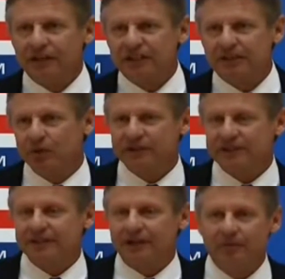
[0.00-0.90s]

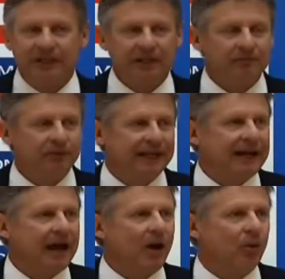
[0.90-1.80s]
Disputes that are being
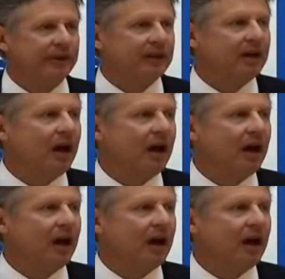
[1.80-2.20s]
played out with